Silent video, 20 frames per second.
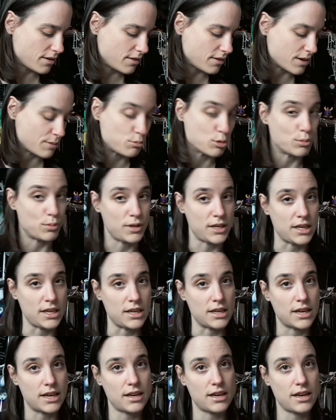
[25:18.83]
I'm
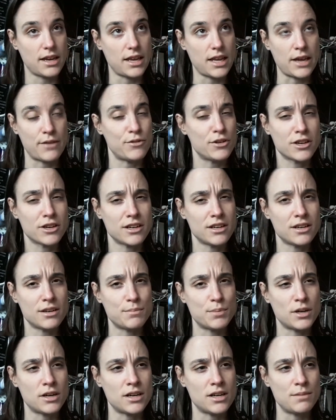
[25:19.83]
probably ever gonna
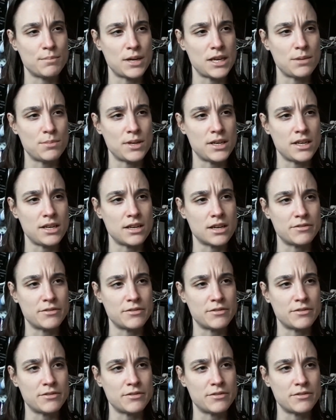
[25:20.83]
buy, maybe.